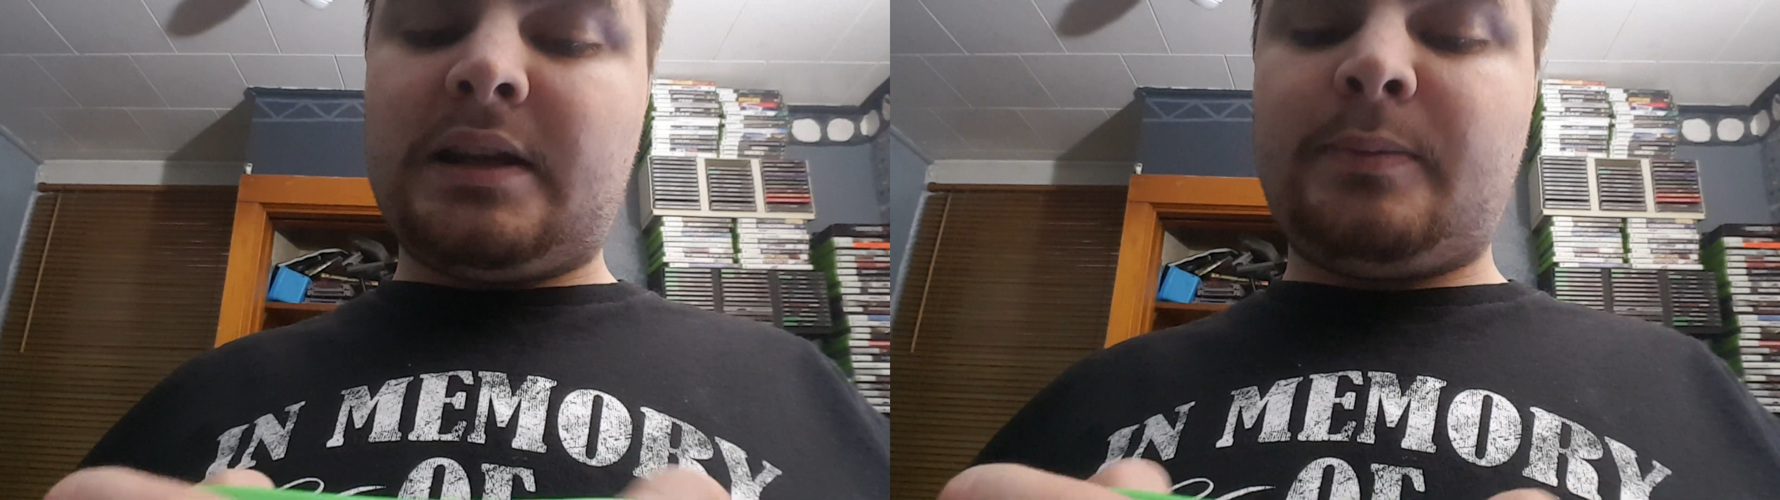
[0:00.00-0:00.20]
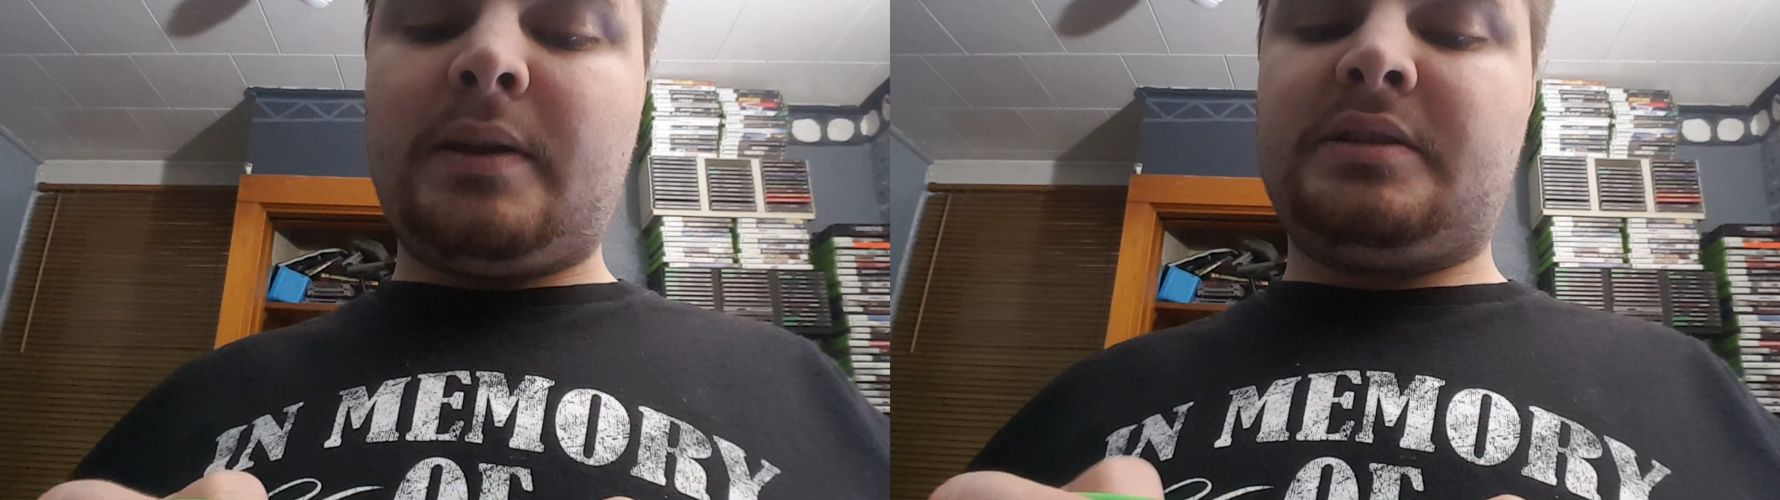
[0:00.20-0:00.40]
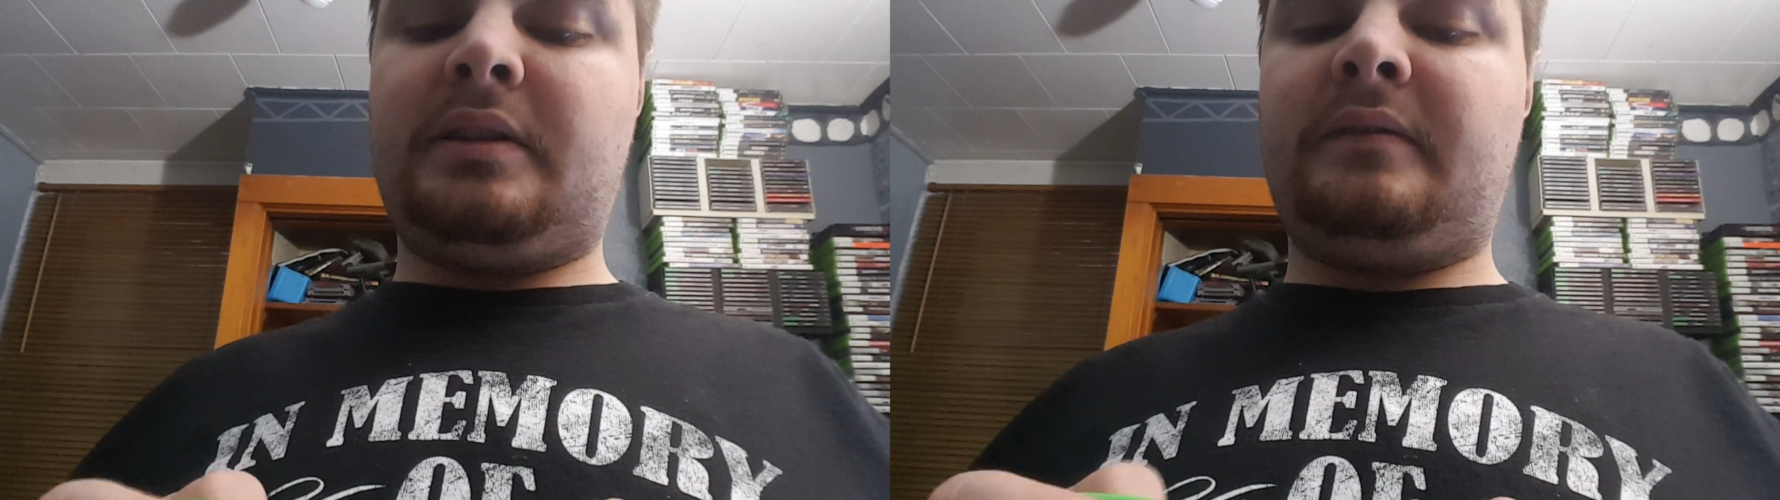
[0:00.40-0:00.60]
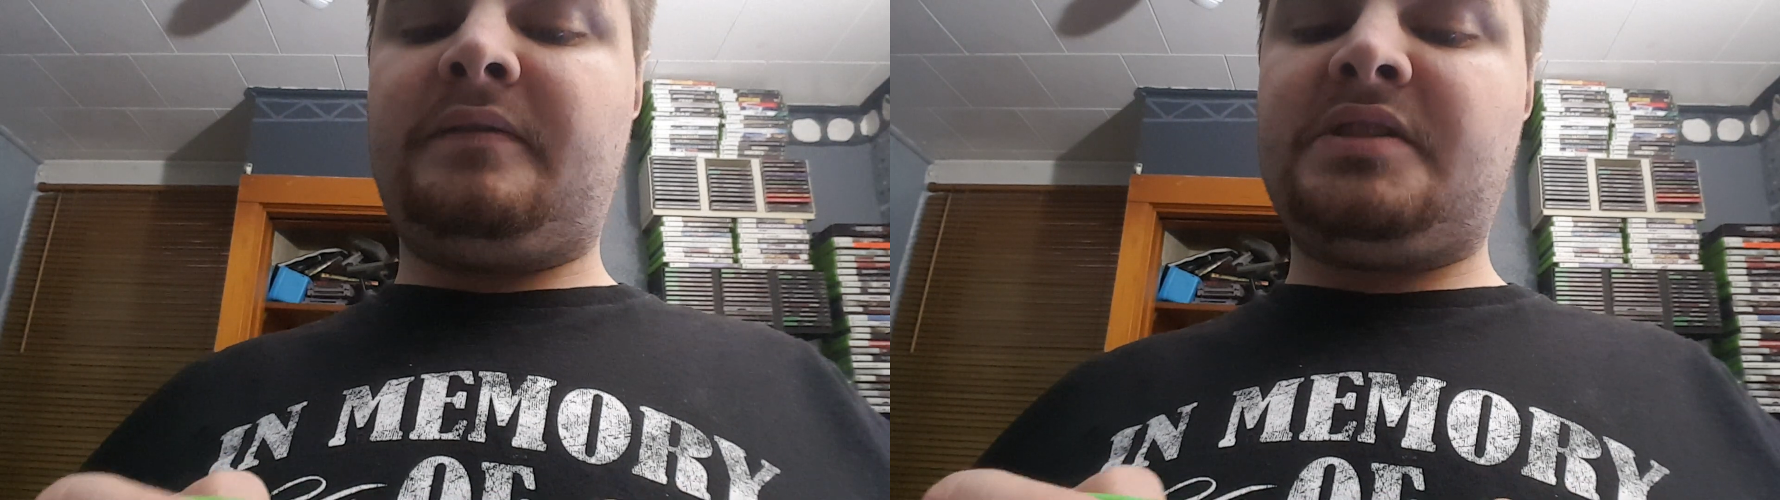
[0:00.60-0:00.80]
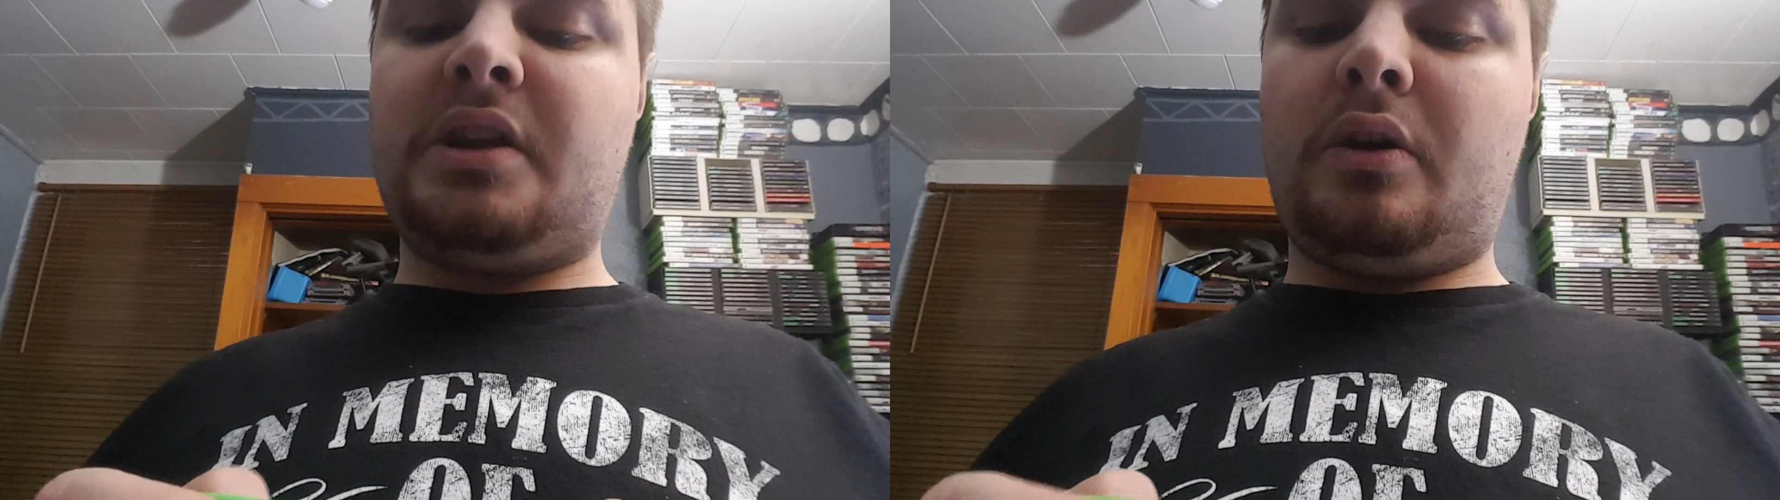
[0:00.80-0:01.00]

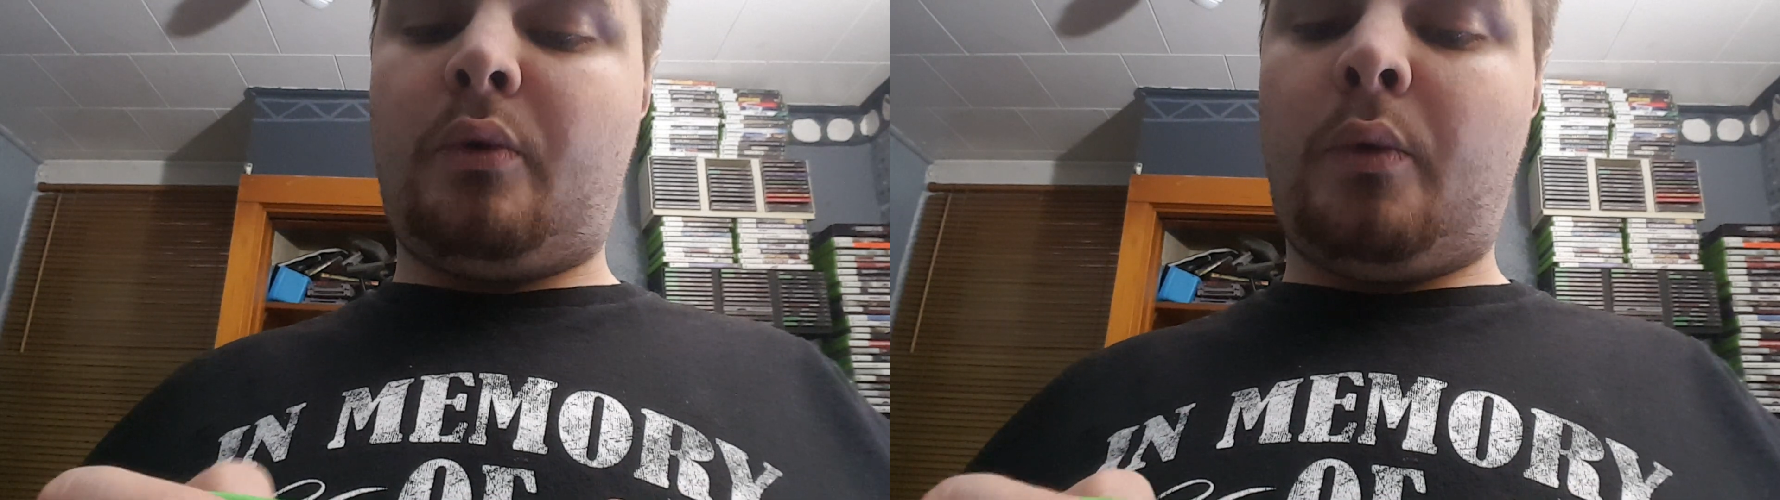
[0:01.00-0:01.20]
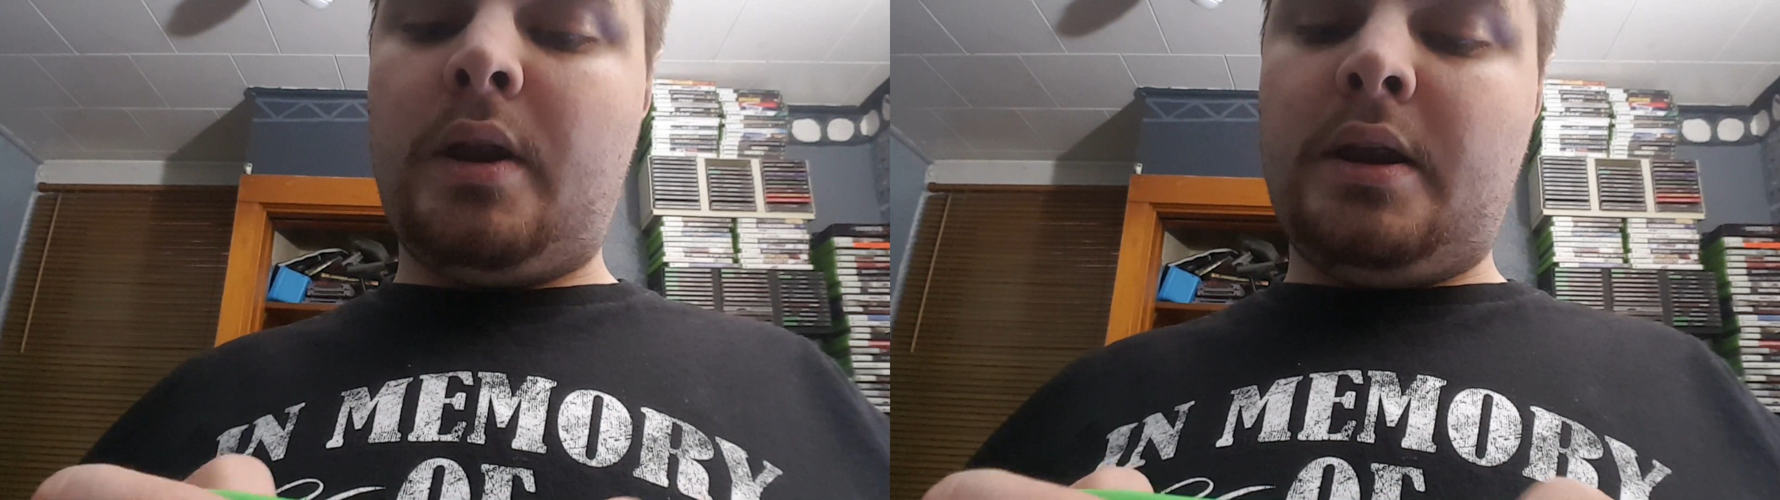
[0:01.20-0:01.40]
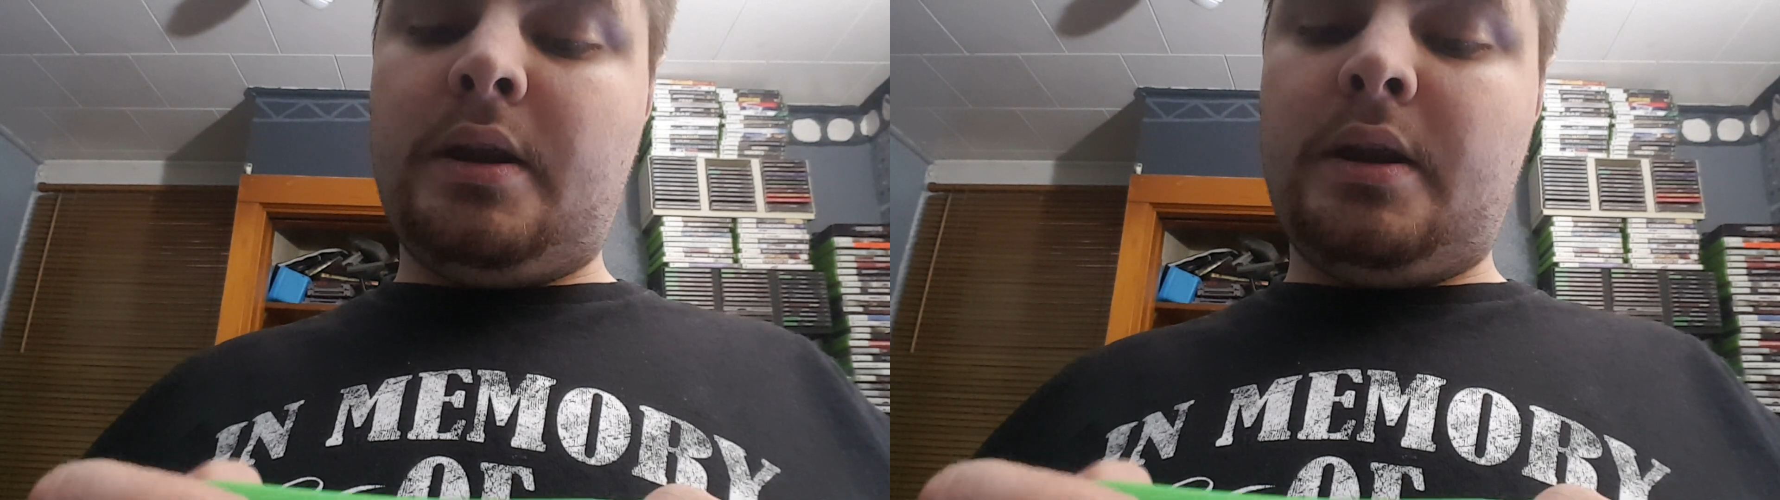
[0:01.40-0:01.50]
expensive, so